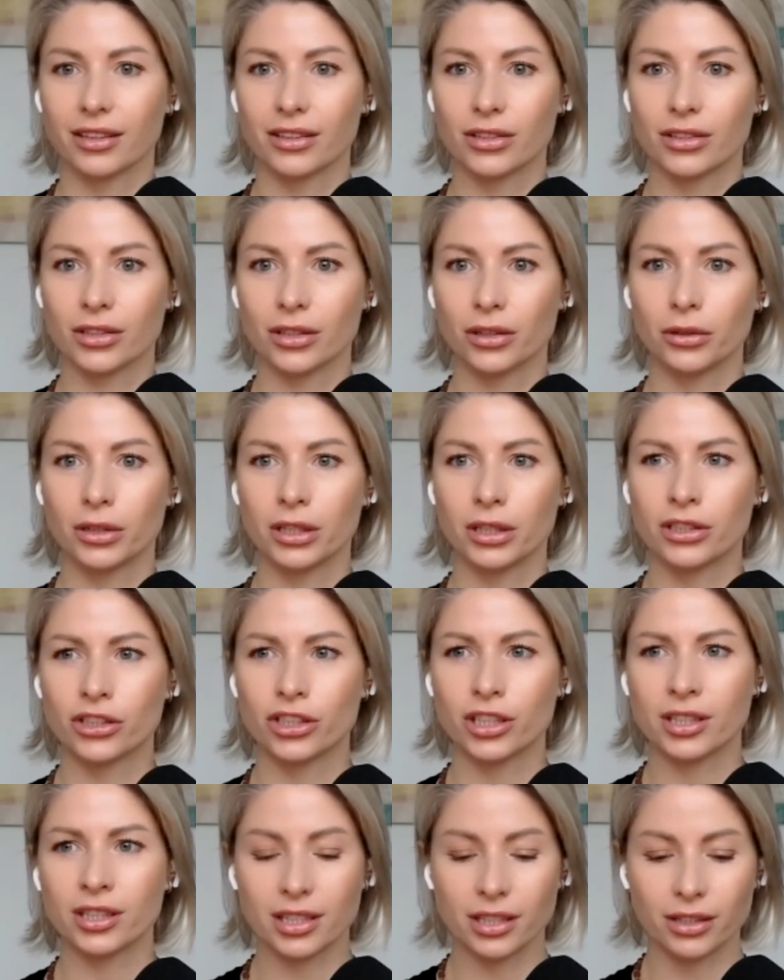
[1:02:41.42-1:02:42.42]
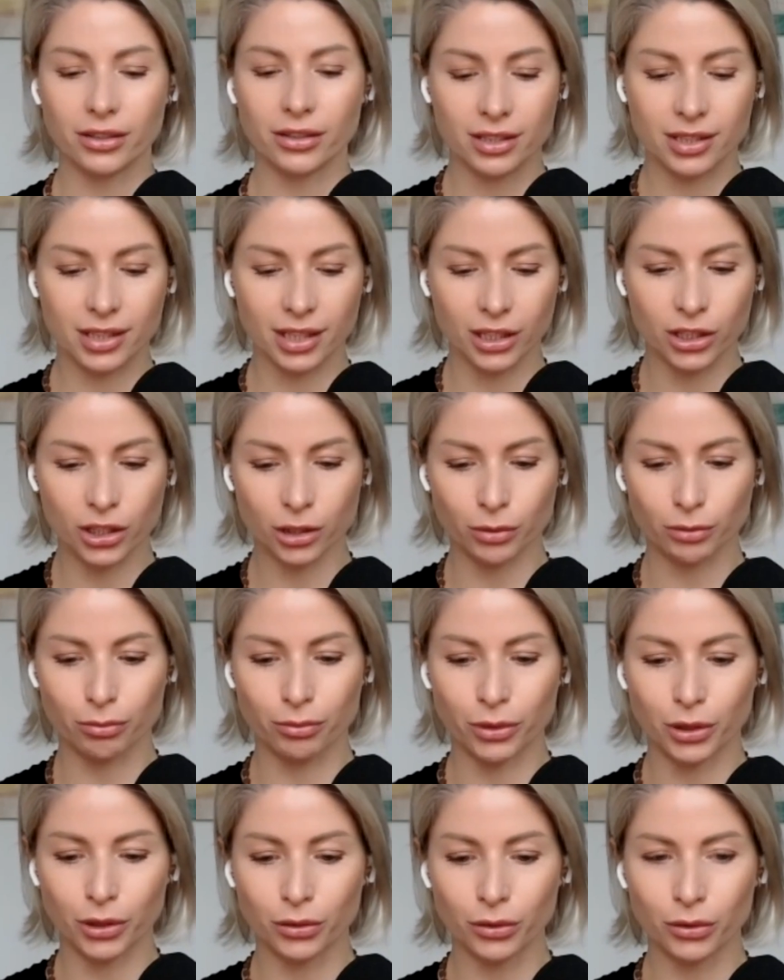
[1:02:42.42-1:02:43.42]
So it's just such a
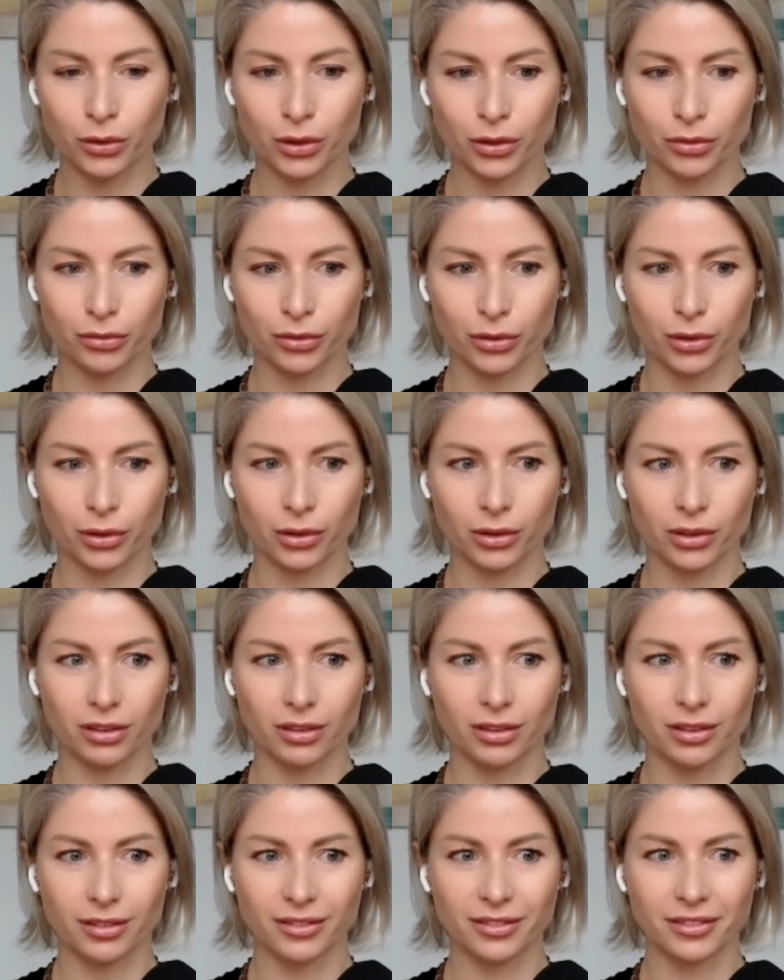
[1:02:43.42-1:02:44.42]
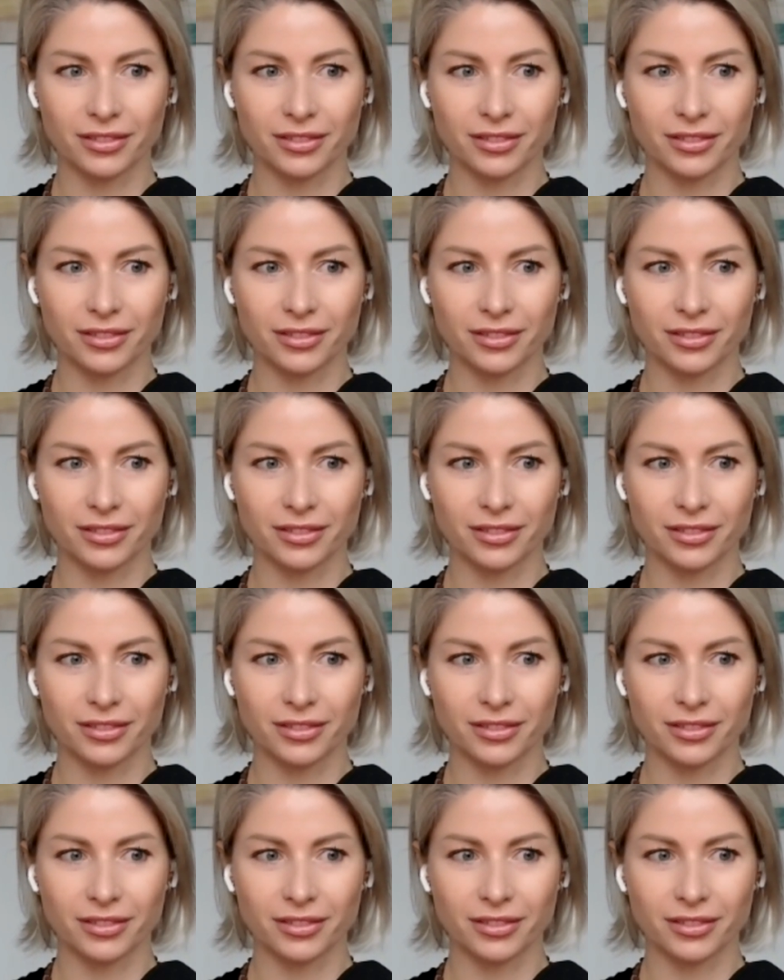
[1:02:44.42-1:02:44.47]
beautiful,